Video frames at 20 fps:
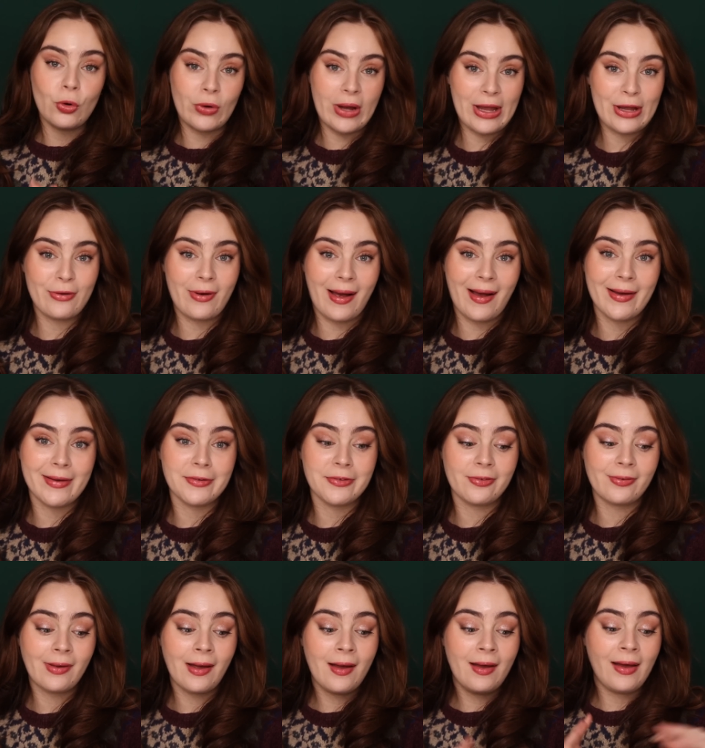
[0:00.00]
Okay, you
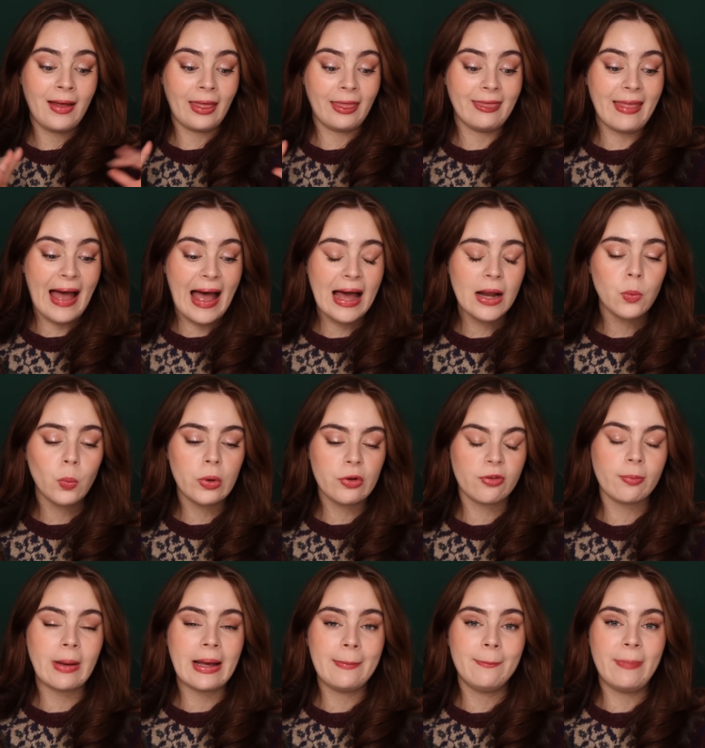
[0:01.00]
guys, that
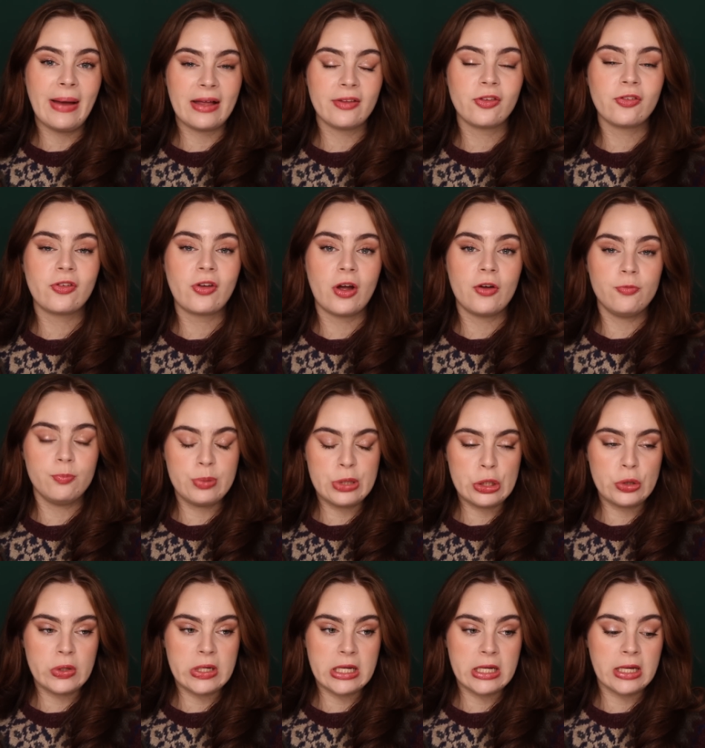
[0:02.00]
was my Best of
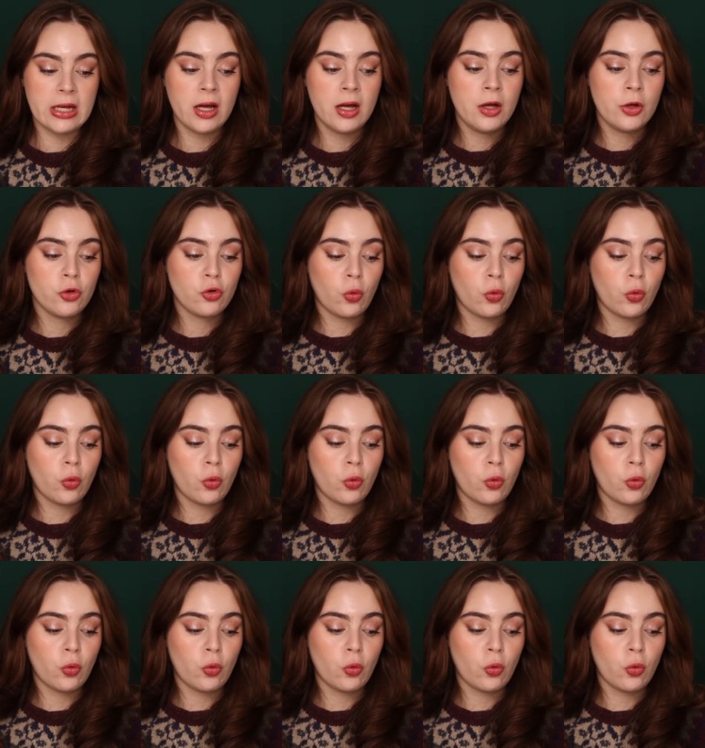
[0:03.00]
Beauty